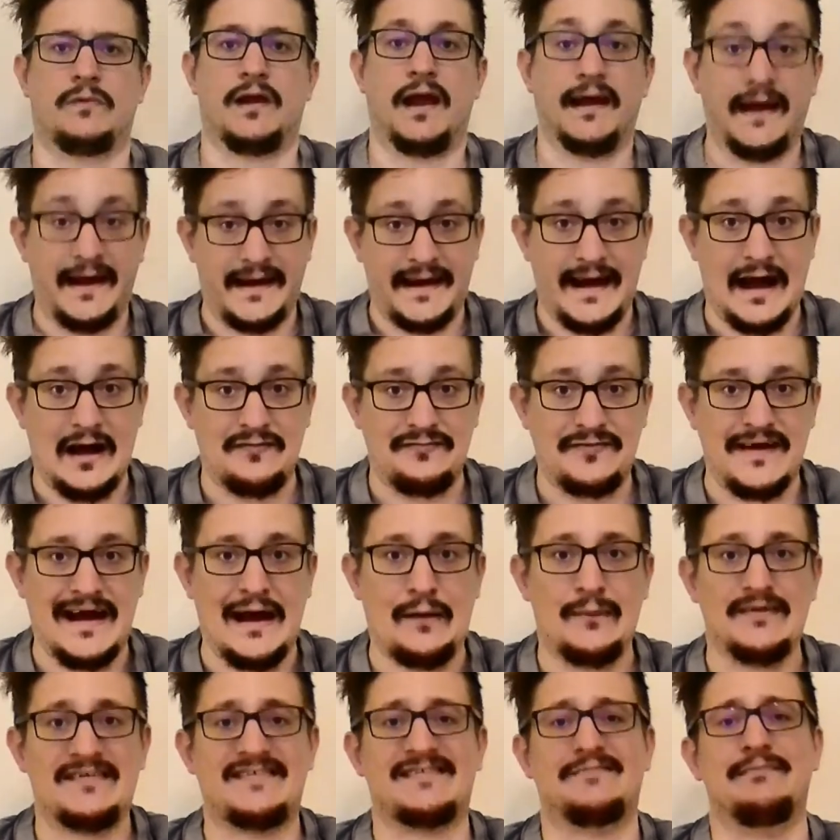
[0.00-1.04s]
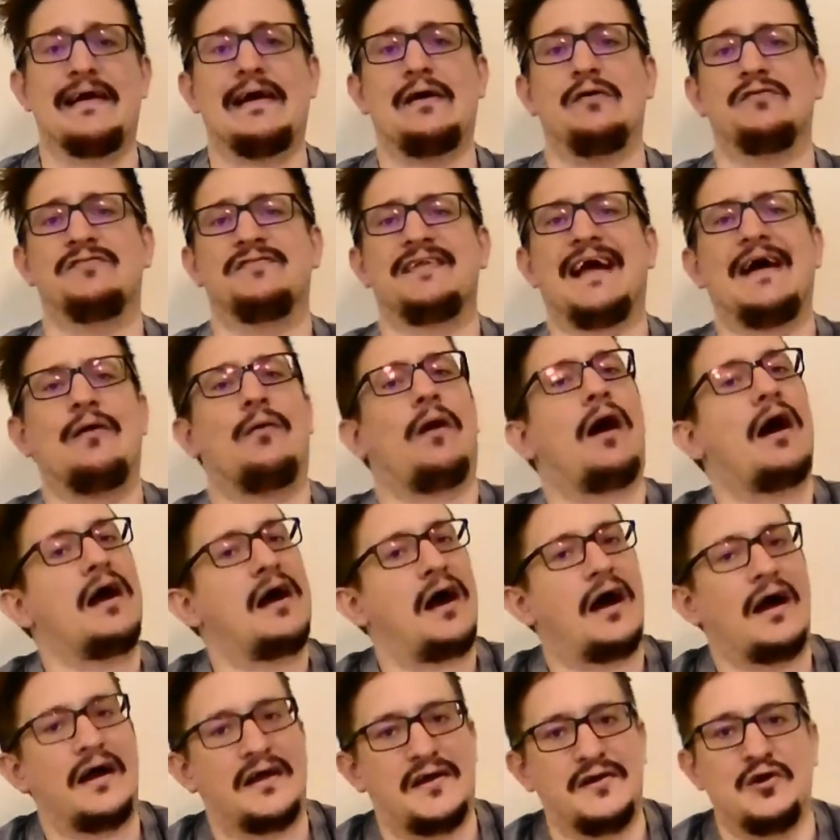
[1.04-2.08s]
And now for how it smells. Now
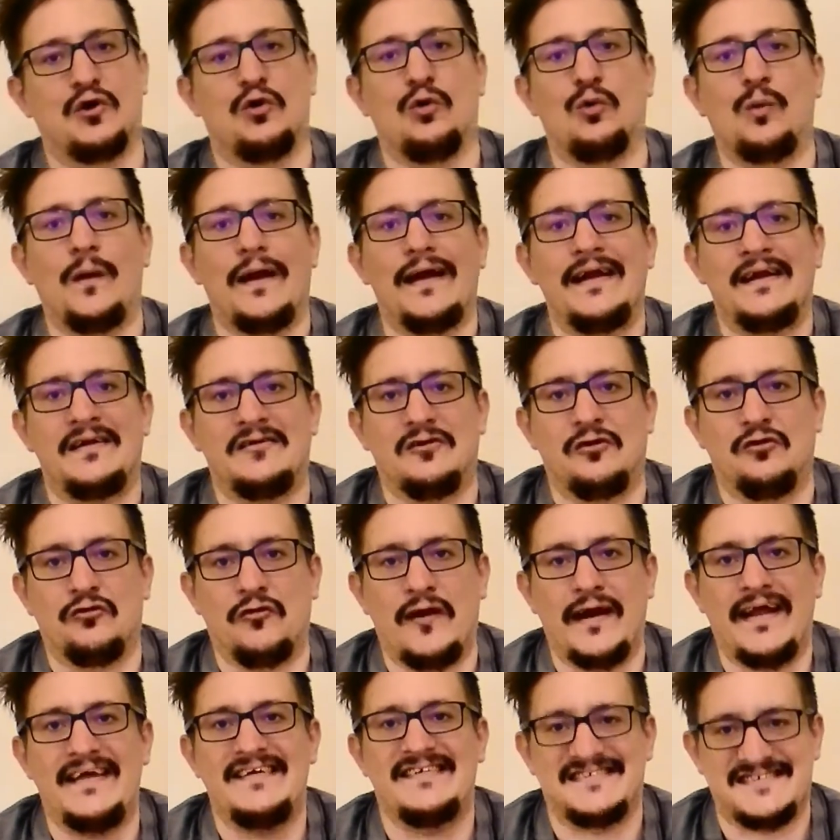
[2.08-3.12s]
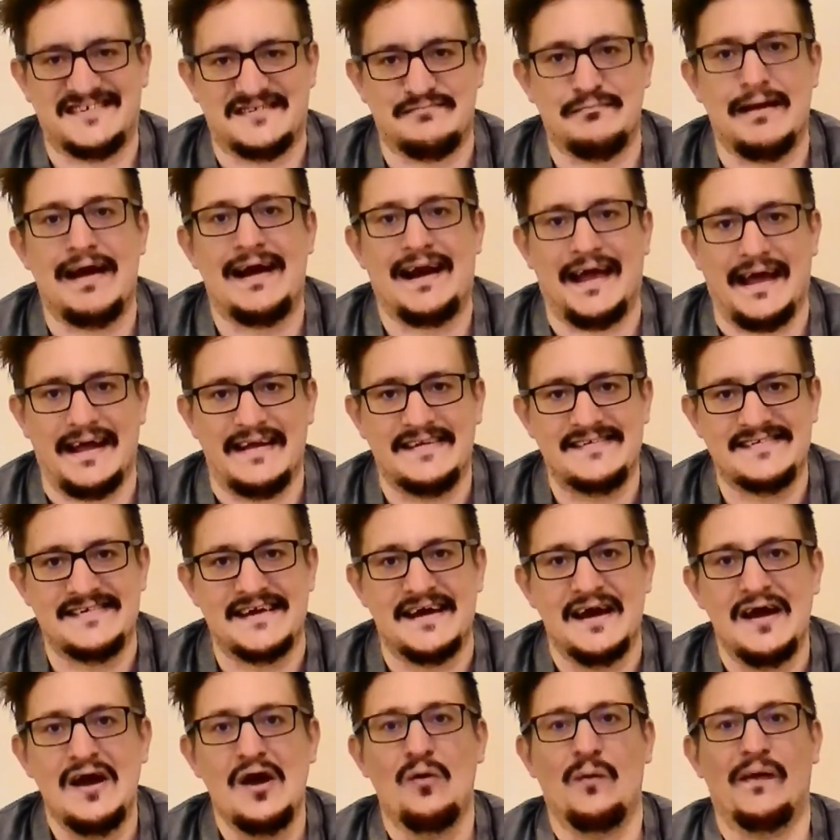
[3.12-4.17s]
I could already smell it
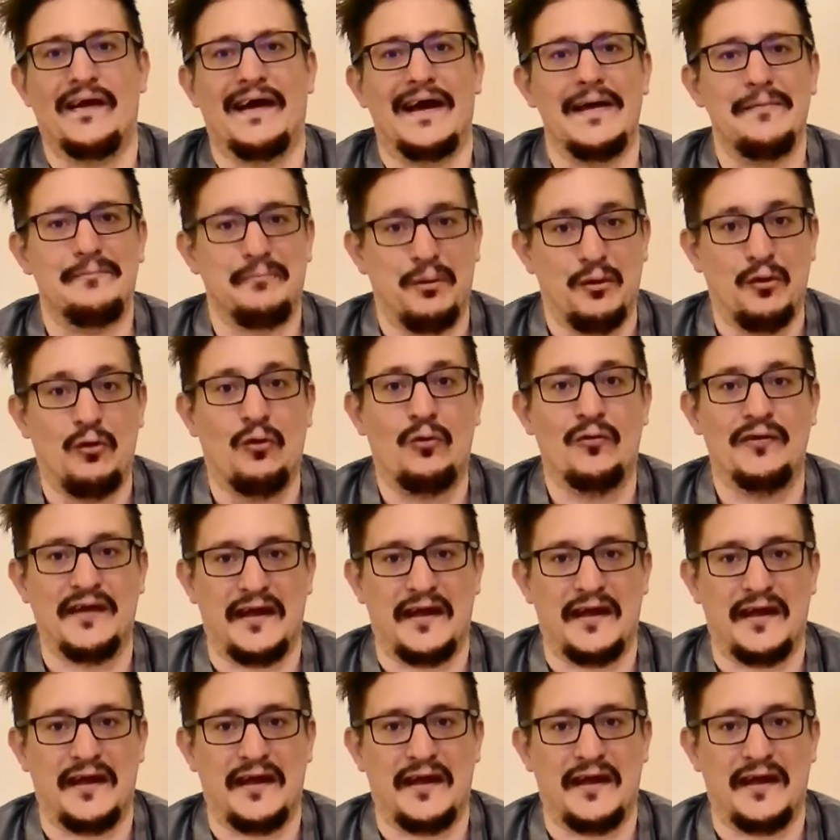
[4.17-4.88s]
when I poured